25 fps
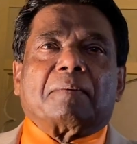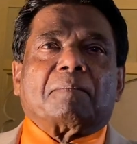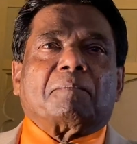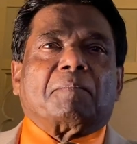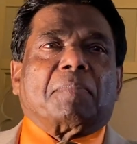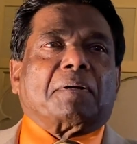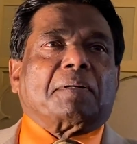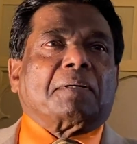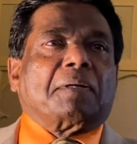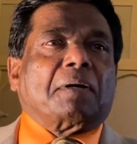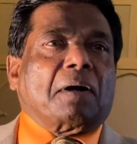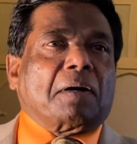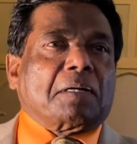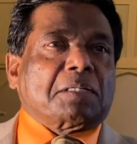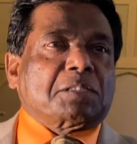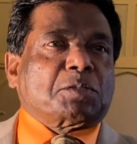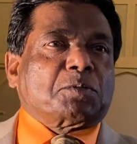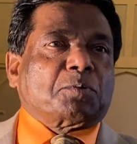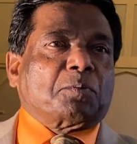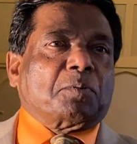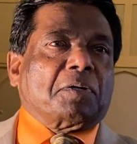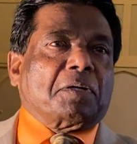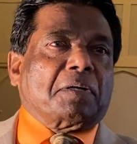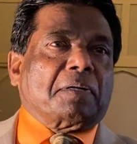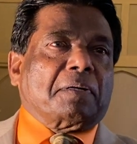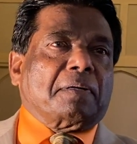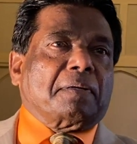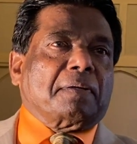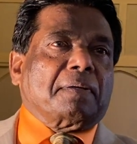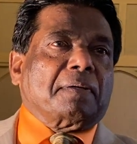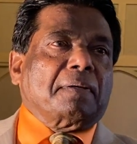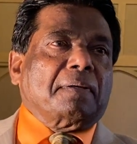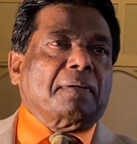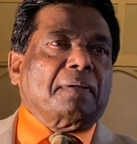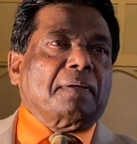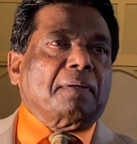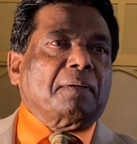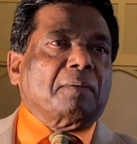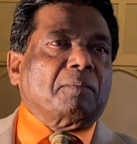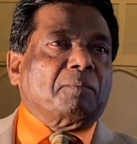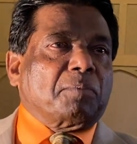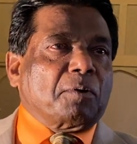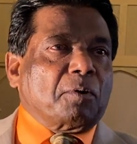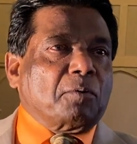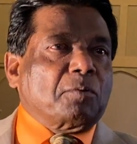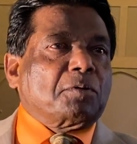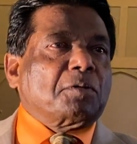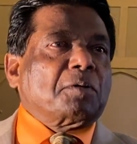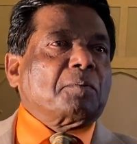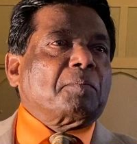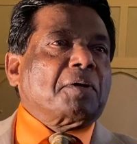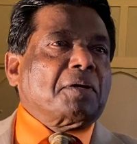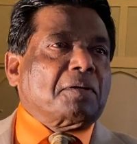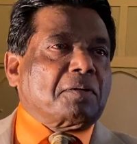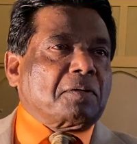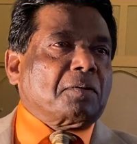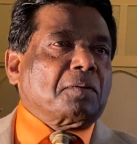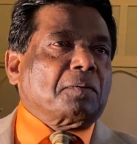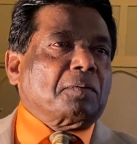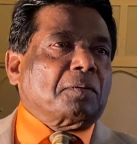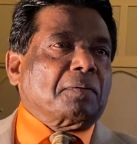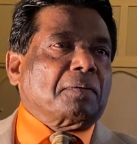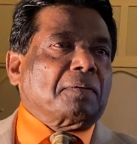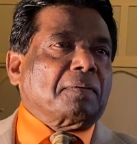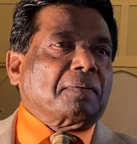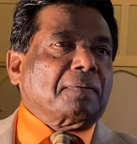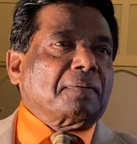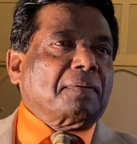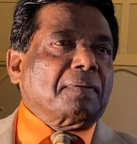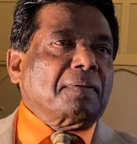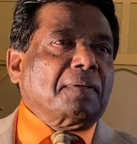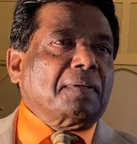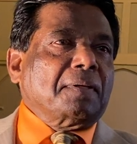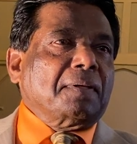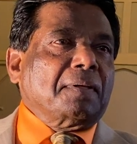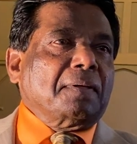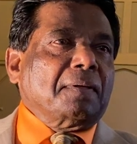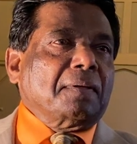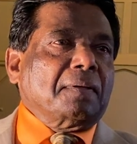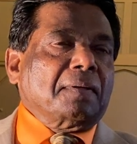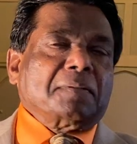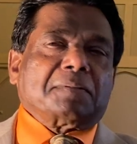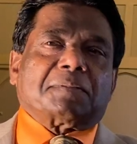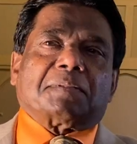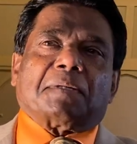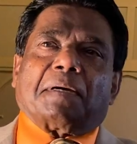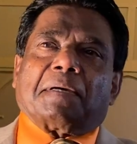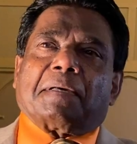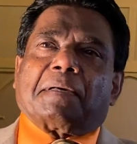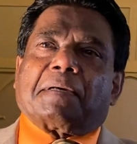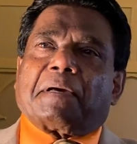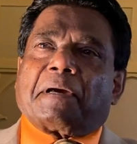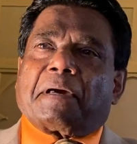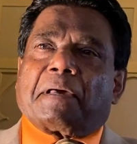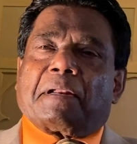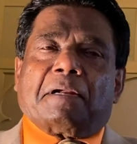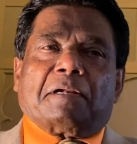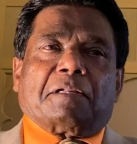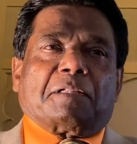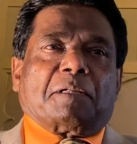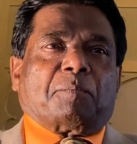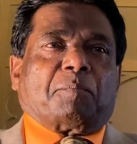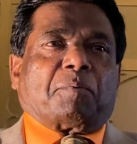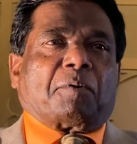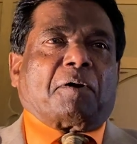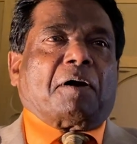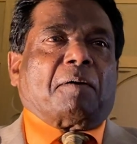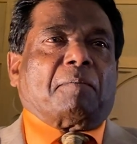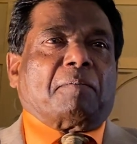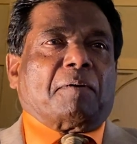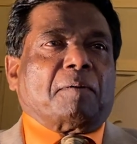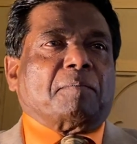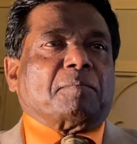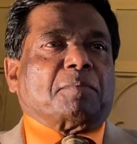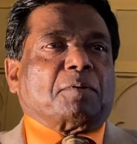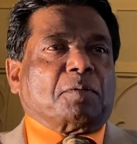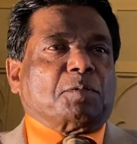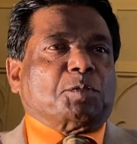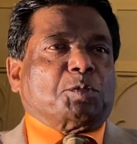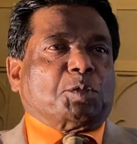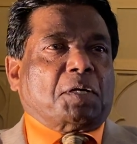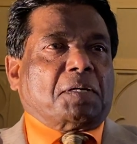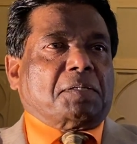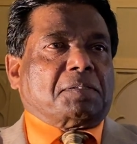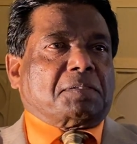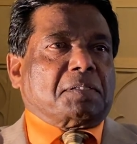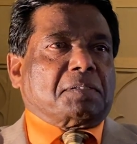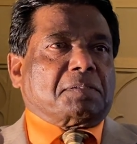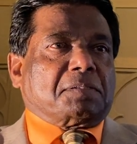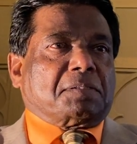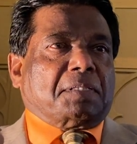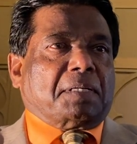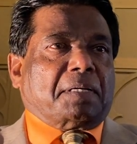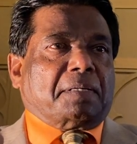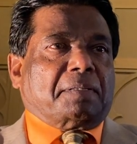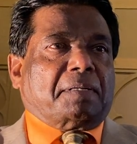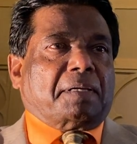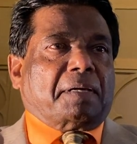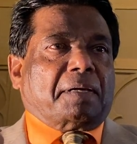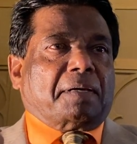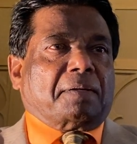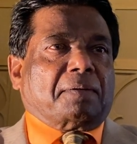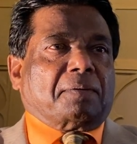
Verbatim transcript: But God's word proved to be true. So I carried the problem to Jesus that day.